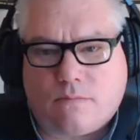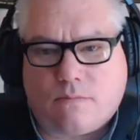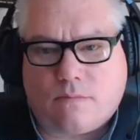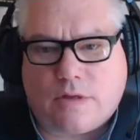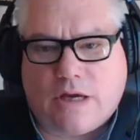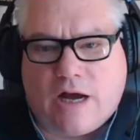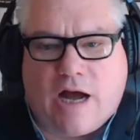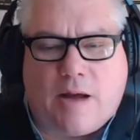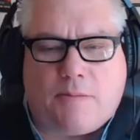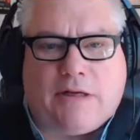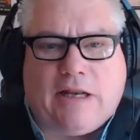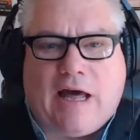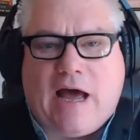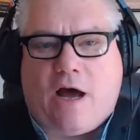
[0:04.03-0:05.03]
I'm
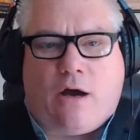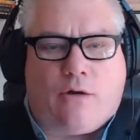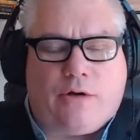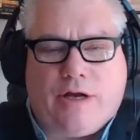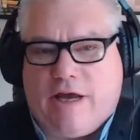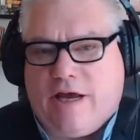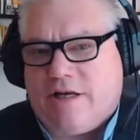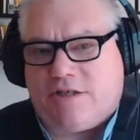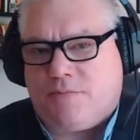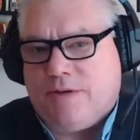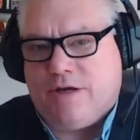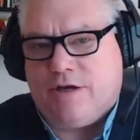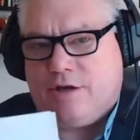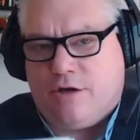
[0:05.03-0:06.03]
Loud
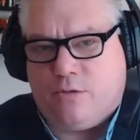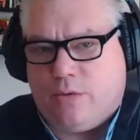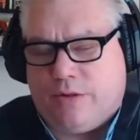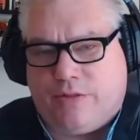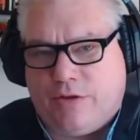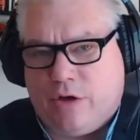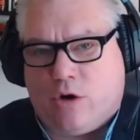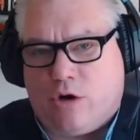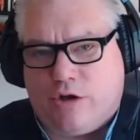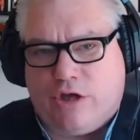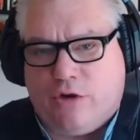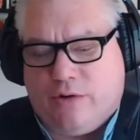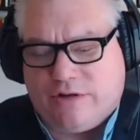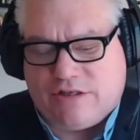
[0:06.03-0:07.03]
Esmond with your
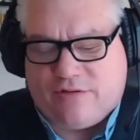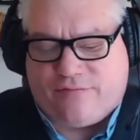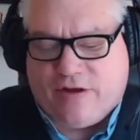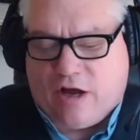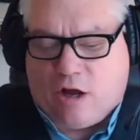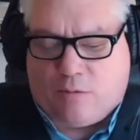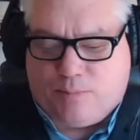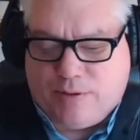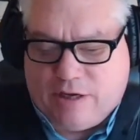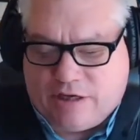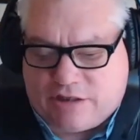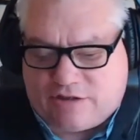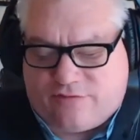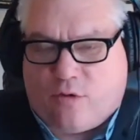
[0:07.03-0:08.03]
USFL
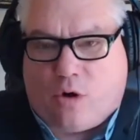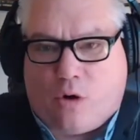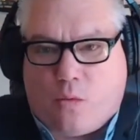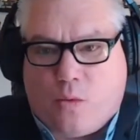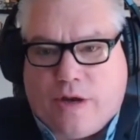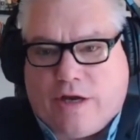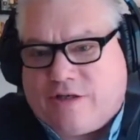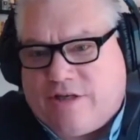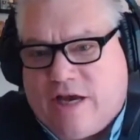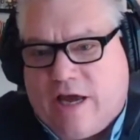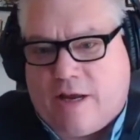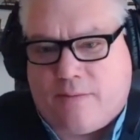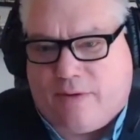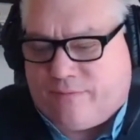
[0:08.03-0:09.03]
picks for Week
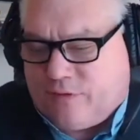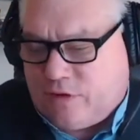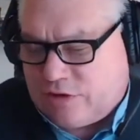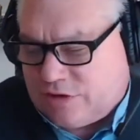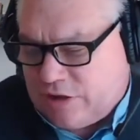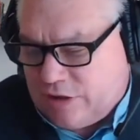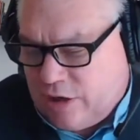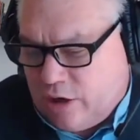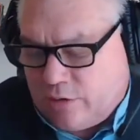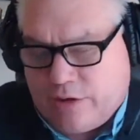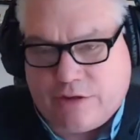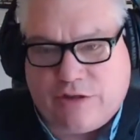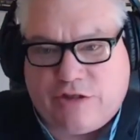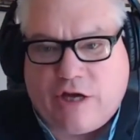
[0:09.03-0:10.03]
10. But first, a note
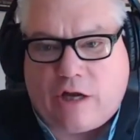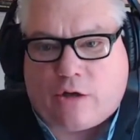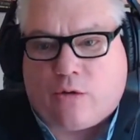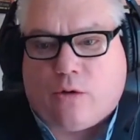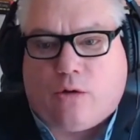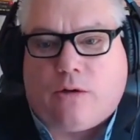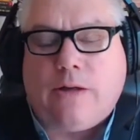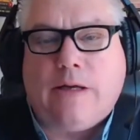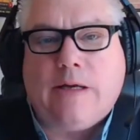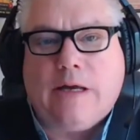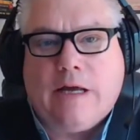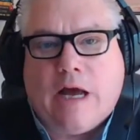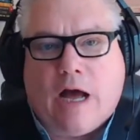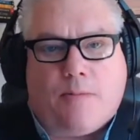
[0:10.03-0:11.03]
in general
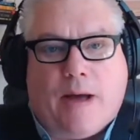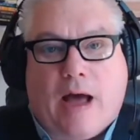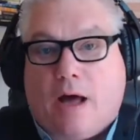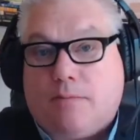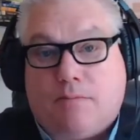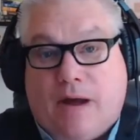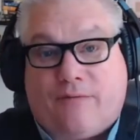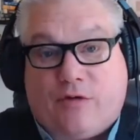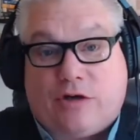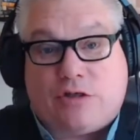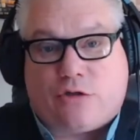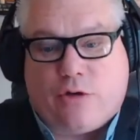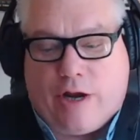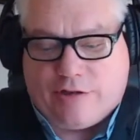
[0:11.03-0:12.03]
about my
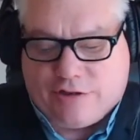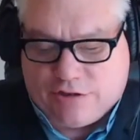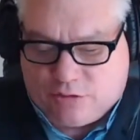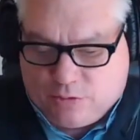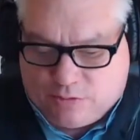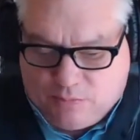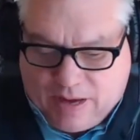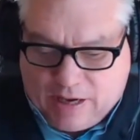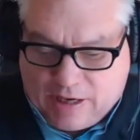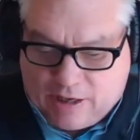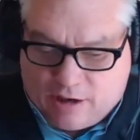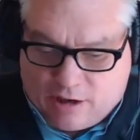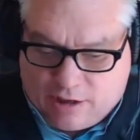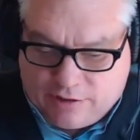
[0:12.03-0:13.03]
frustrations with betting
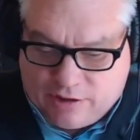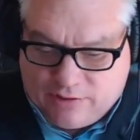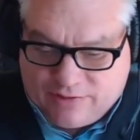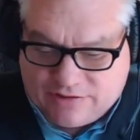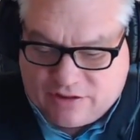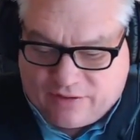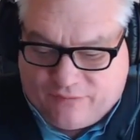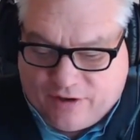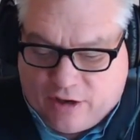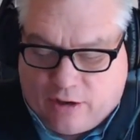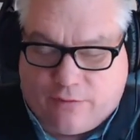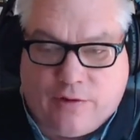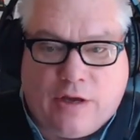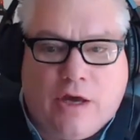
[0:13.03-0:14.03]
on the
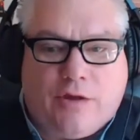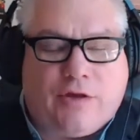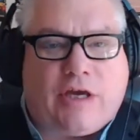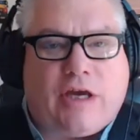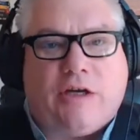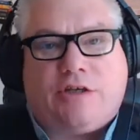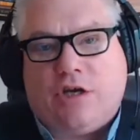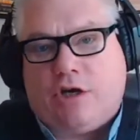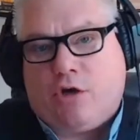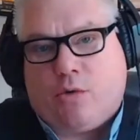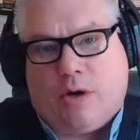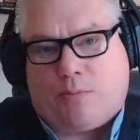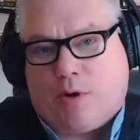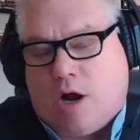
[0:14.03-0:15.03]
USFL. The
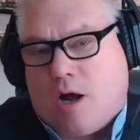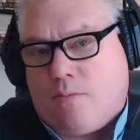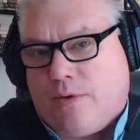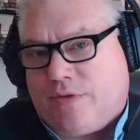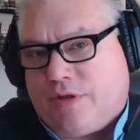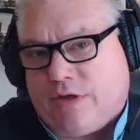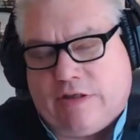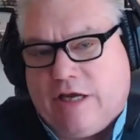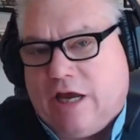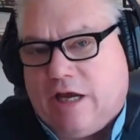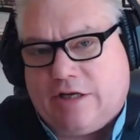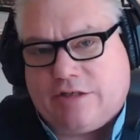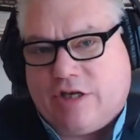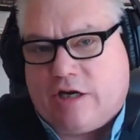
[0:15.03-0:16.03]
continuing problem with the
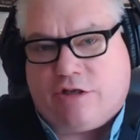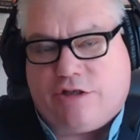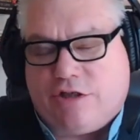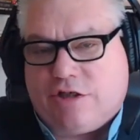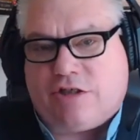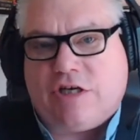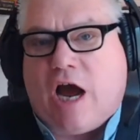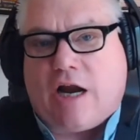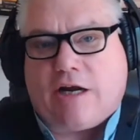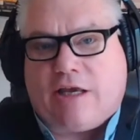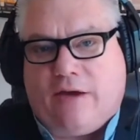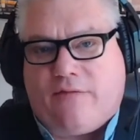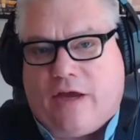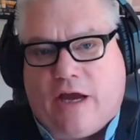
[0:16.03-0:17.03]
league is they're just not
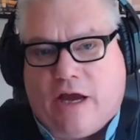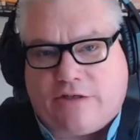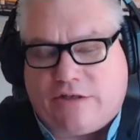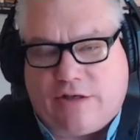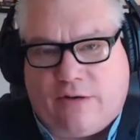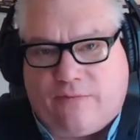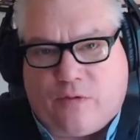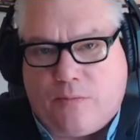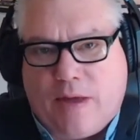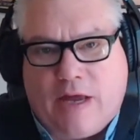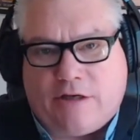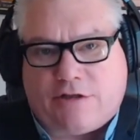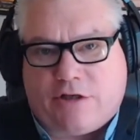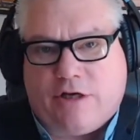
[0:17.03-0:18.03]
giving us
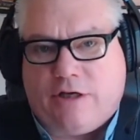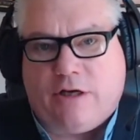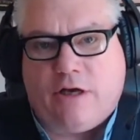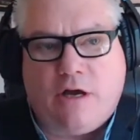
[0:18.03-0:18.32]
information